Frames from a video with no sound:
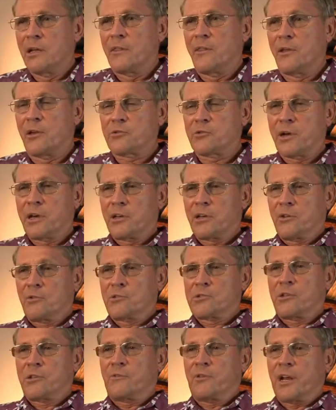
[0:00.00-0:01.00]
They'll try to
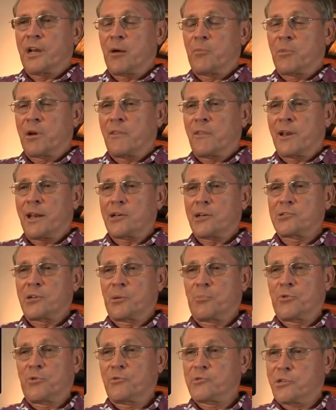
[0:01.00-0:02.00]
use the phenomena that
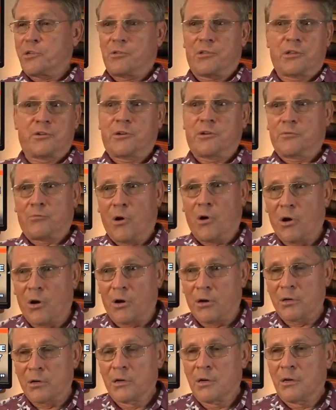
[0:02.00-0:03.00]
actually proves their theory
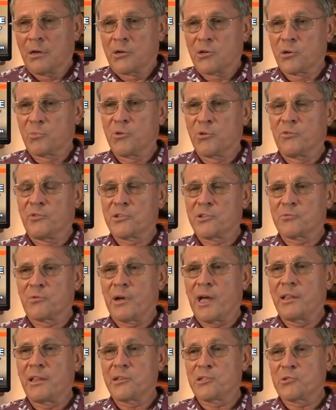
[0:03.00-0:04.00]
wrong to prove it's
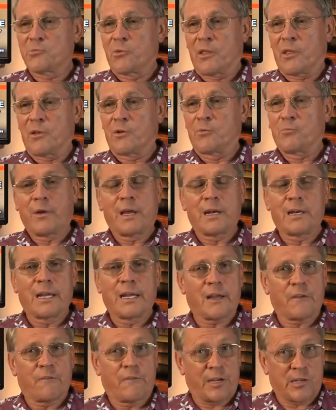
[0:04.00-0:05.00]
right. This is one of their
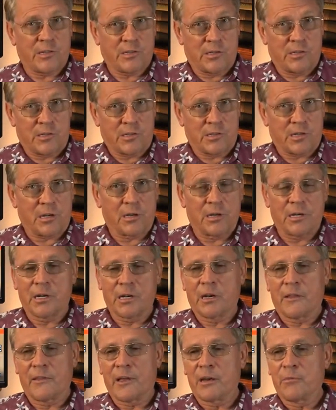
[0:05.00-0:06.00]
redneck fixes. I'll get
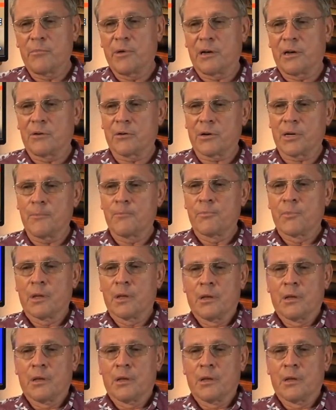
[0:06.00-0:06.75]
into that in a minute, okay?